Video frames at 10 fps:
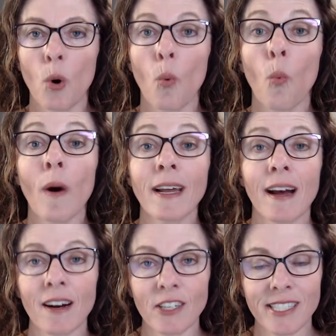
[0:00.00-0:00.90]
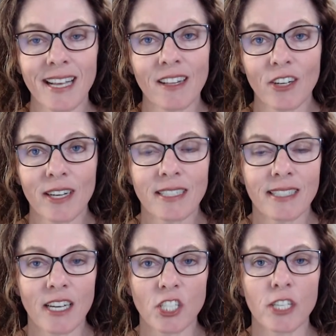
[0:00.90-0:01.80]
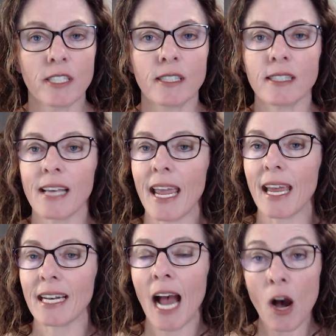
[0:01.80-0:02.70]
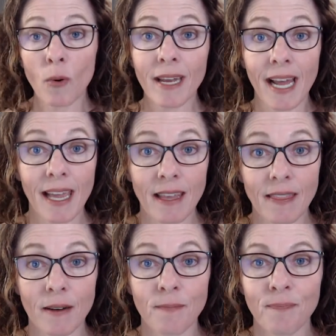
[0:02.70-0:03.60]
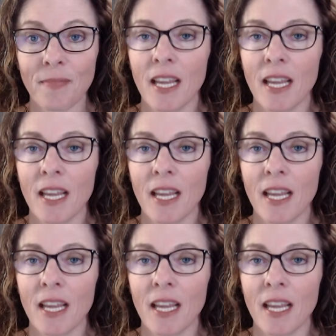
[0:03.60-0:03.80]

What are seller concessions and how can I get them?